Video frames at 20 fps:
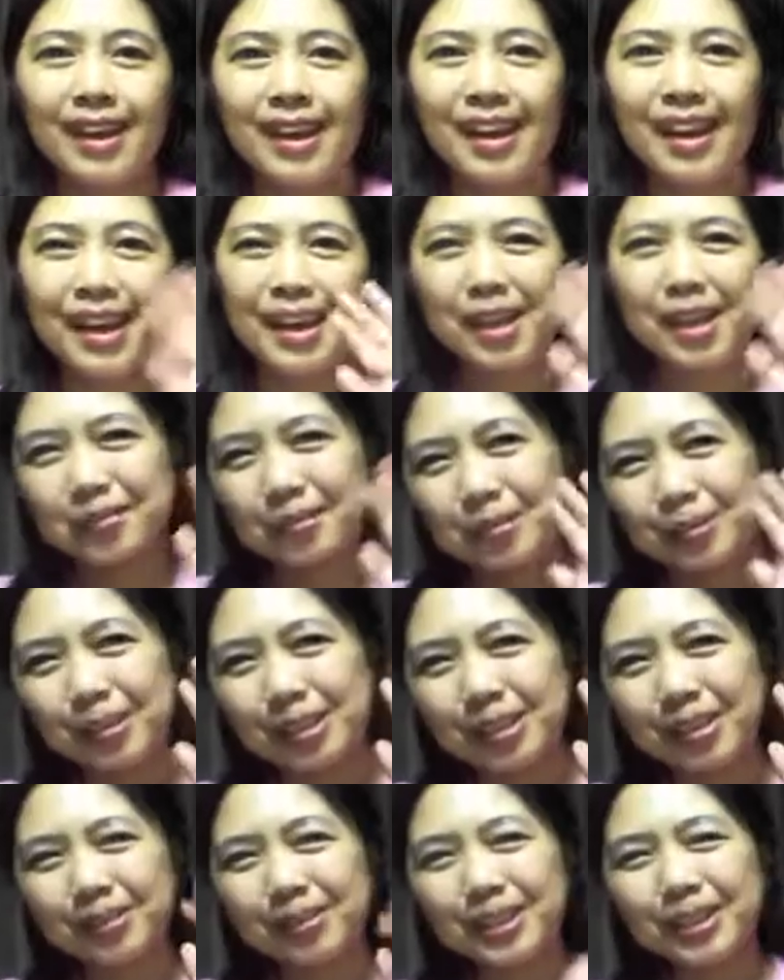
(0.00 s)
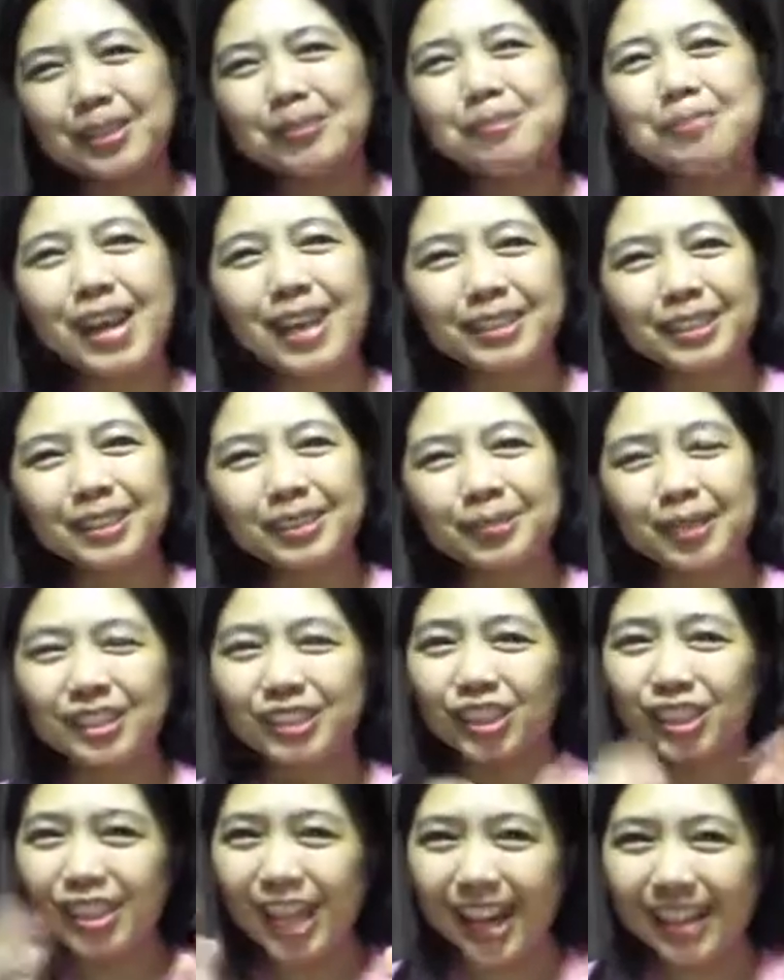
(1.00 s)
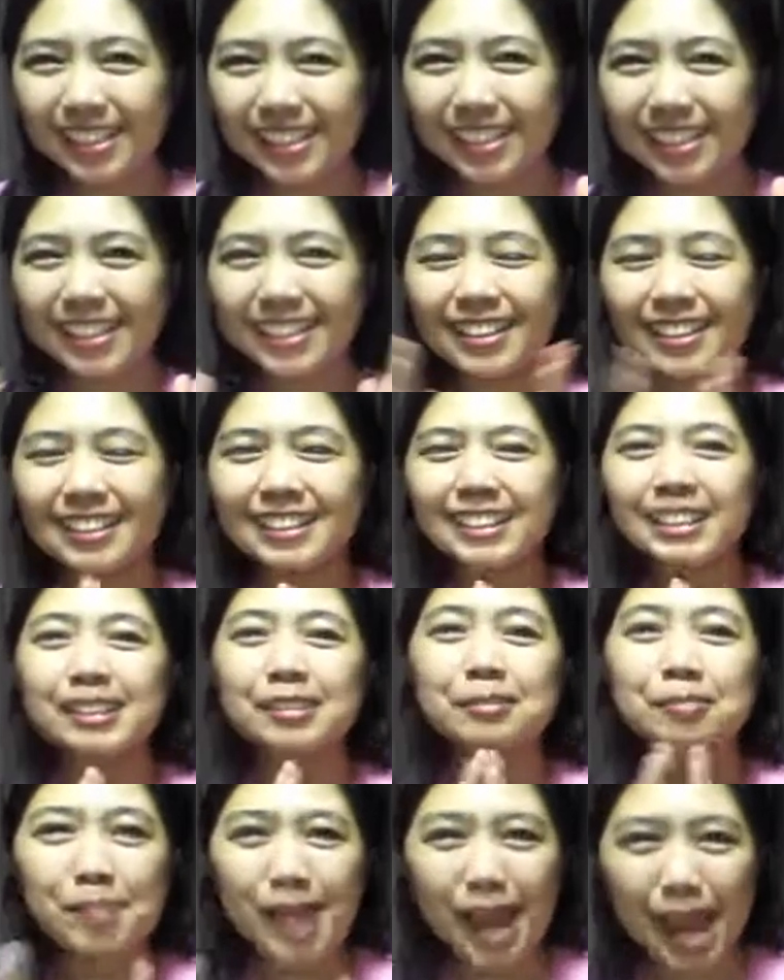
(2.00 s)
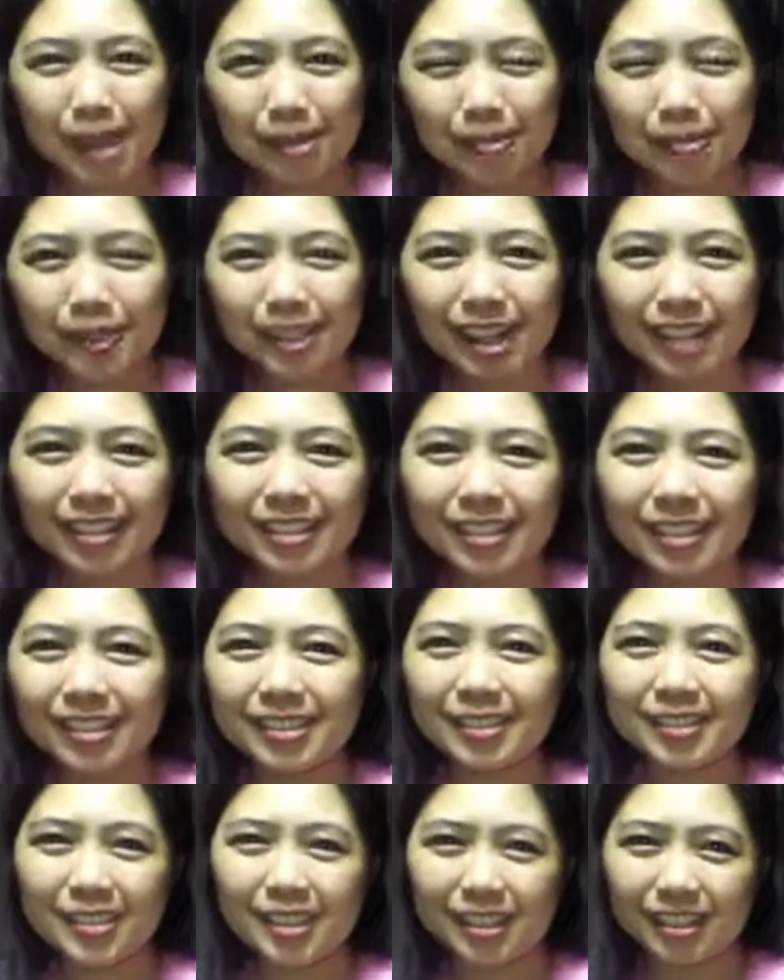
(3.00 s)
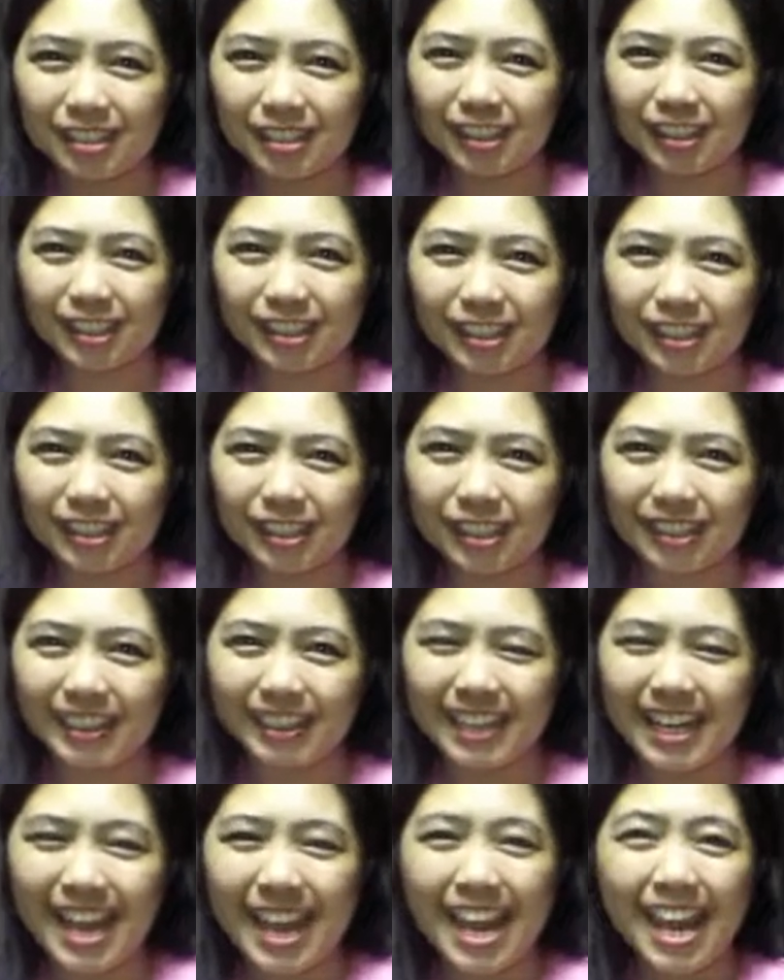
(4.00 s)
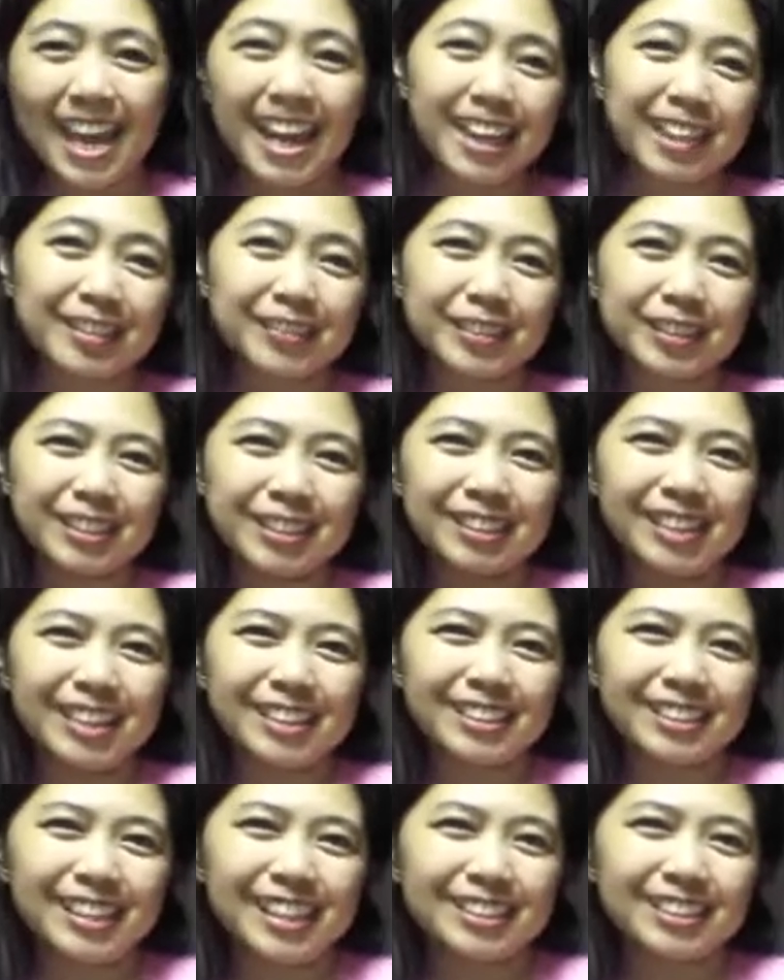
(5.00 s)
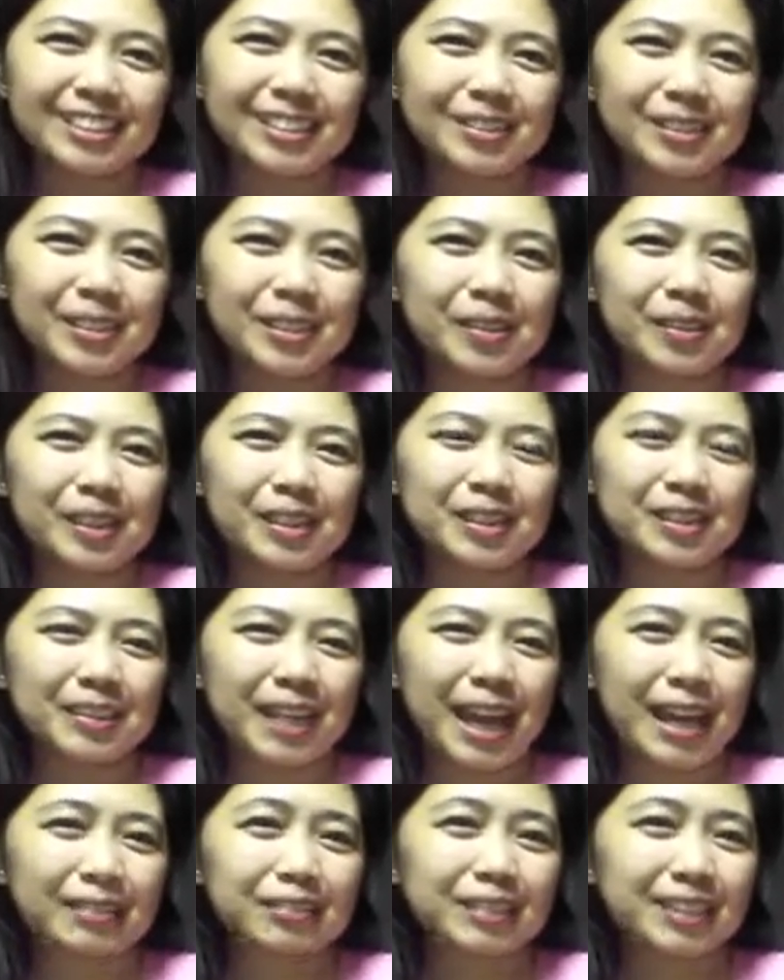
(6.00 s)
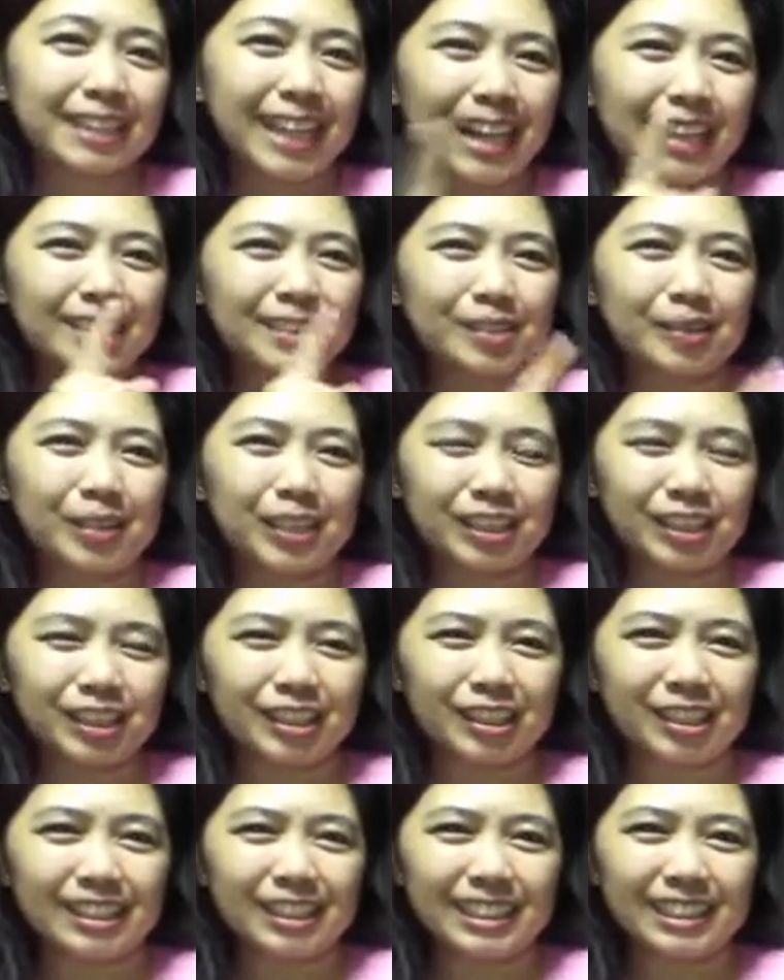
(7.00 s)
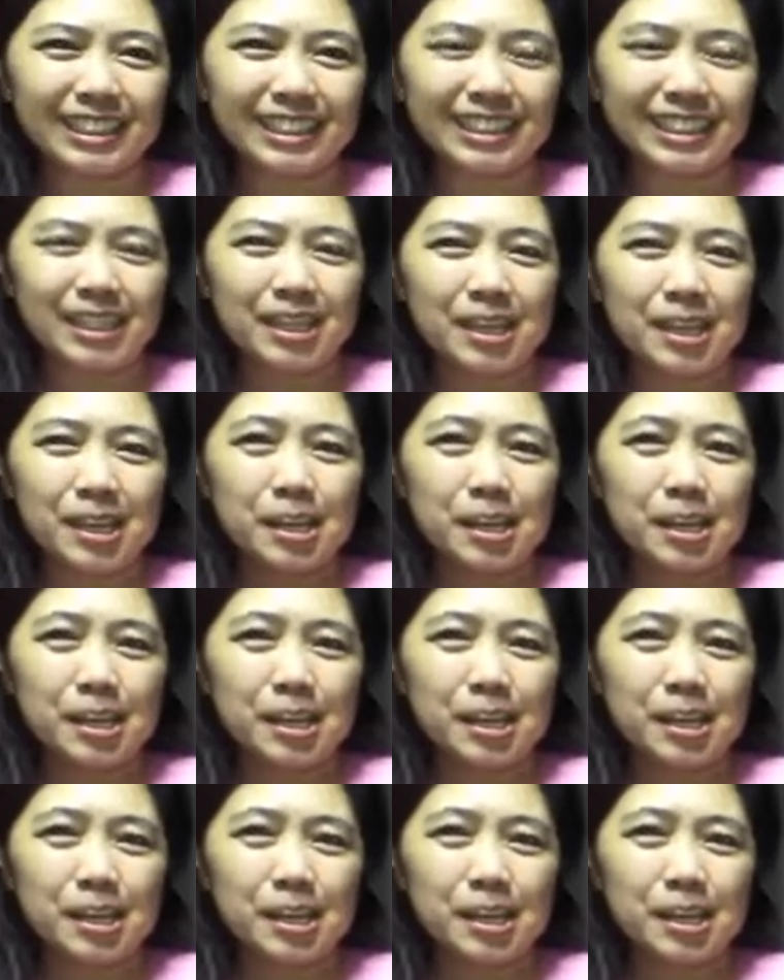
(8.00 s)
Hi everyone, welcome back to my channel. This is Ma'am Raya, your English teacher. And for today's lesson, we're going to have tag questions.